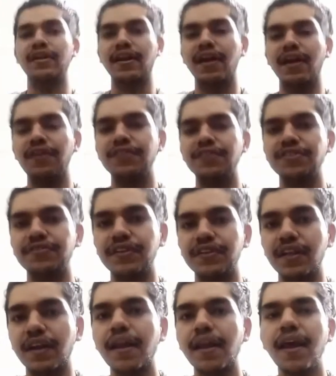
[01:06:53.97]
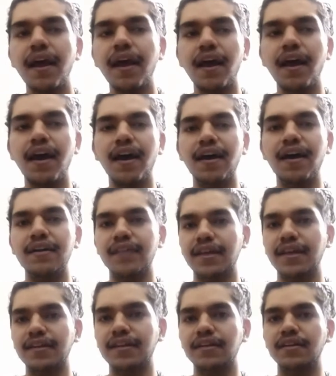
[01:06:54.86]
I also feel that
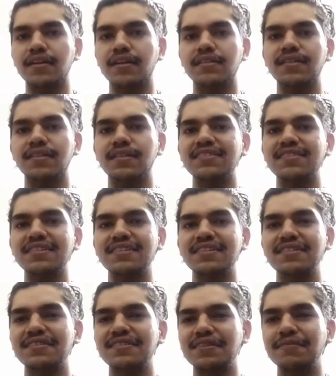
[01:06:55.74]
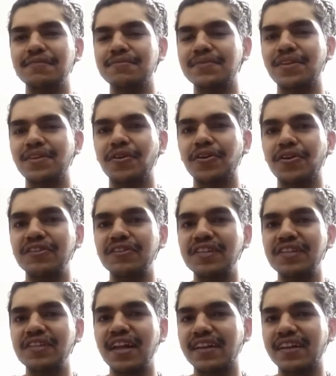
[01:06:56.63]
there's some controversy
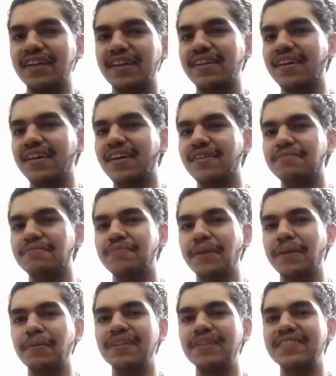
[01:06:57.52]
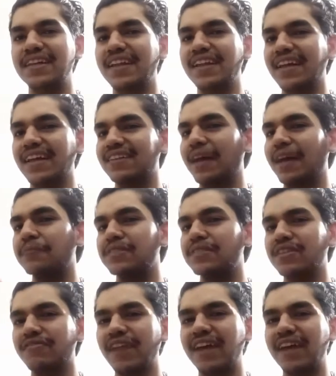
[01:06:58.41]
like that. People say like capture
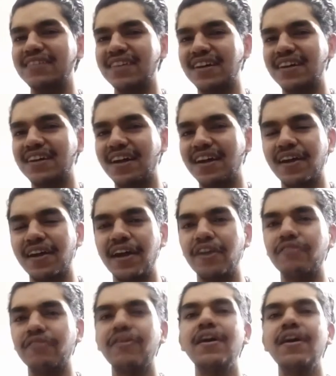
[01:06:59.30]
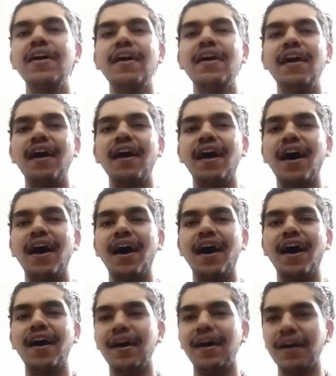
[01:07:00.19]
the flags are kind of uh,
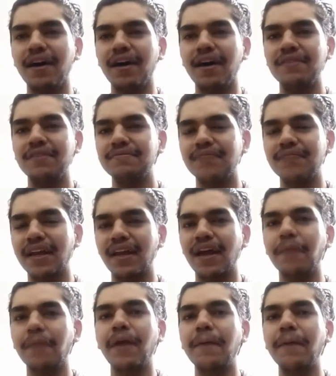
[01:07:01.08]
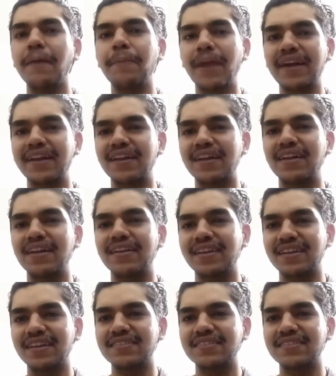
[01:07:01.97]
uh, like impractical things.